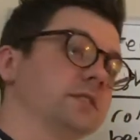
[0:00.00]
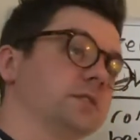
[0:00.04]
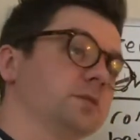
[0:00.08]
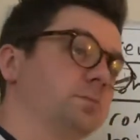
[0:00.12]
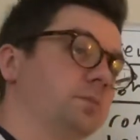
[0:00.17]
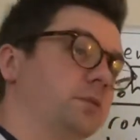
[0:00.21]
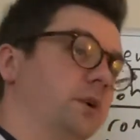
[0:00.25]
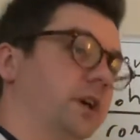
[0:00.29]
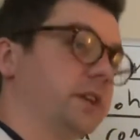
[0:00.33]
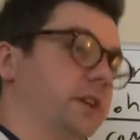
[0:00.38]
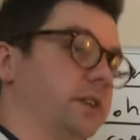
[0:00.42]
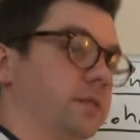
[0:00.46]

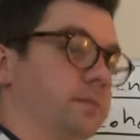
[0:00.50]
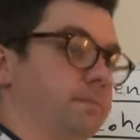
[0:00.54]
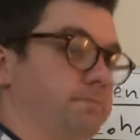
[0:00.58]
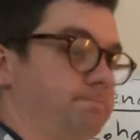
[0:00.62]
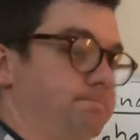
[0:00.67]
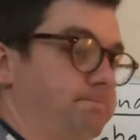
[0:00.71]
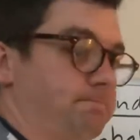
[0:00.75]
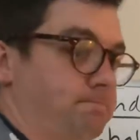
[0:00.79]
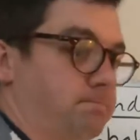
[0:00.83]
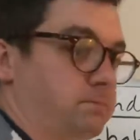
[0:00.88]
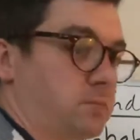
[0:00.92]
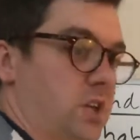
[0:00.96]
But
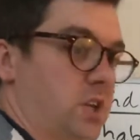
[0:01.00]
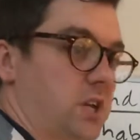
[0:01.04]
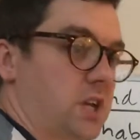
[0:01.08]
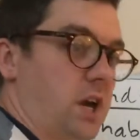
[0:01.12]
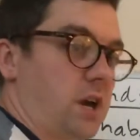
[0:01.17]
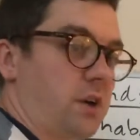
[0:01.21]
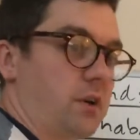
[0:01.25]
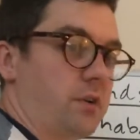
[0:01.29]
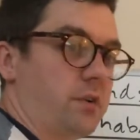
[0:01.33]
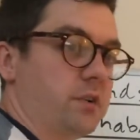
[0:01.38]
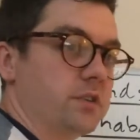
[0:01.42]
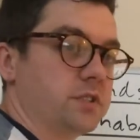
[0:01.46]

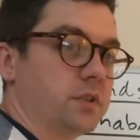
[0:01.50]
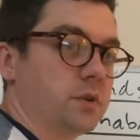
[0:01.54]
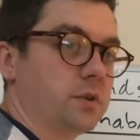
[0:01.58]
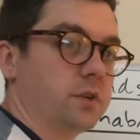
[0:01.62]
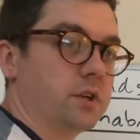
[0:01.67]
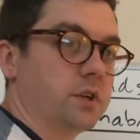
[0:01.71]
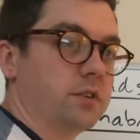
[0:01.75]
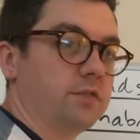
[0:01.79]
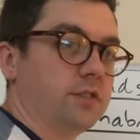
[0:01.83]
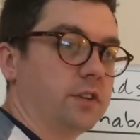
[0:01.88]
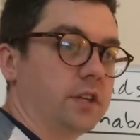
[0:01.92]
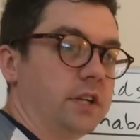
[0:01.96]

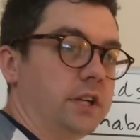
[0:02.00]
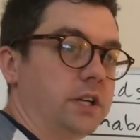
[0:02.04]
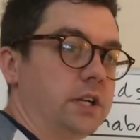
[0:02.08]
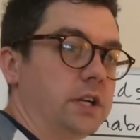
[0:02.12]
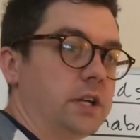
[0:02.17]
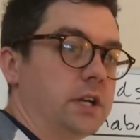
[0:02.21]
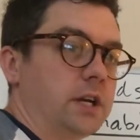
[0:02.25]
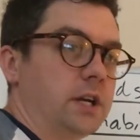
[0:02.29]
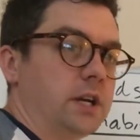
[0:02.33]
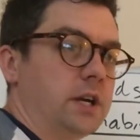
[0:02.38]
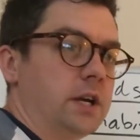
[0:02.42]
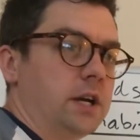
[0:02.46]
counterintuitively,
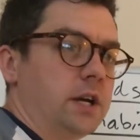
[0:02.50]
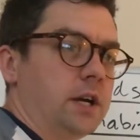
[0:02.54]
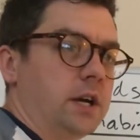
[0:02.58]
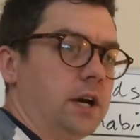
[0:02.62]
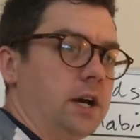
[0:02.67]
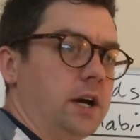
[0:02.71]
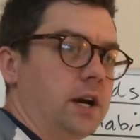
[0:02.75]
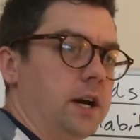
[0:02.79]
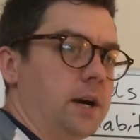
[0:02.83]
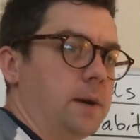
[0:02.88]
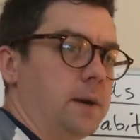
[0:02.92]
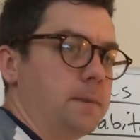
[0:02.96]

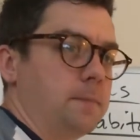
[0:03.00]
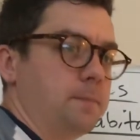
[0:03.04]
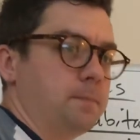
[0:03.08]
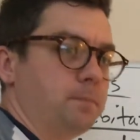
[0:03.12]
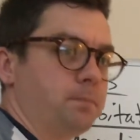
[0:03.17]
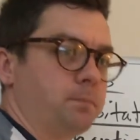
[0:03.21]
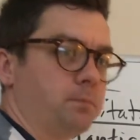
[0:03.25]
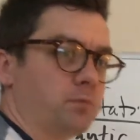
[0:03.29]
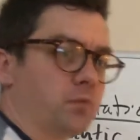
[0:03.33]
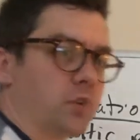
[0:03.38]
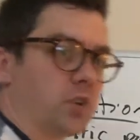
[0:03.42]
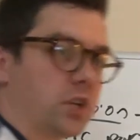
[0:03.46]

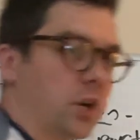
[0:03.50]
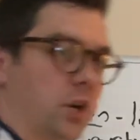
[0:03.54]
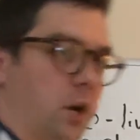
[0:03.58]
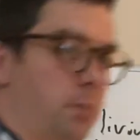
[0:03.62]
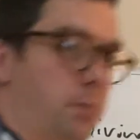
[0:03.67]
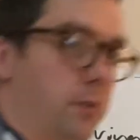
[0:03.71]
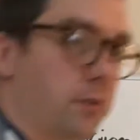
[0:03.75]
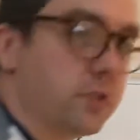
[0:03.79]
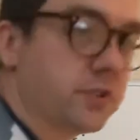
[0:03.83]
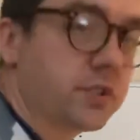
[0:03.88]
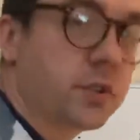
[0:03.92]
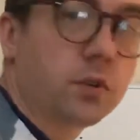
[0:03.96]

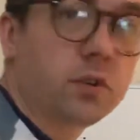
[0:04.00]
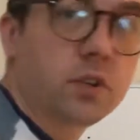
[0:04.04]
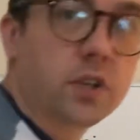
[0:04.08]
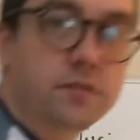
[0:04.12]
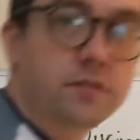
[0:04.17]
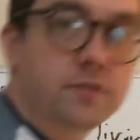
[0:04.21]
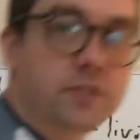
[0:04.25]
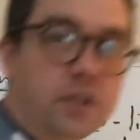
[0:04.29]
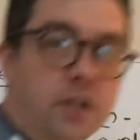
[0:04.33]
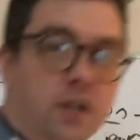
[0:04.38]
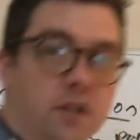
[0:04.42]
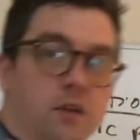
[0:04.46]
couples who live
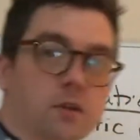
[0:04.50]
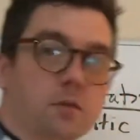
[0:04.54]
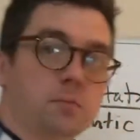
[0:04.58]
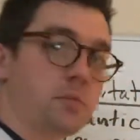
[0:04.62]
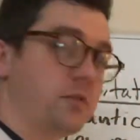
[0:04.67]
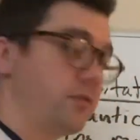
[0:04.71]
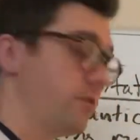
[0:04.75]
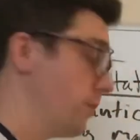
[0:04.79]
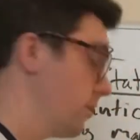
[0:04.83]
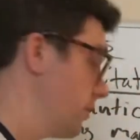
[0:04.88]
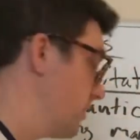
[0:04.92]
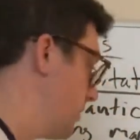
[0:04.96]
together
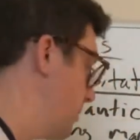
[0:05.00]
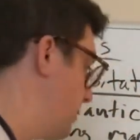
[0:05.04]
before they're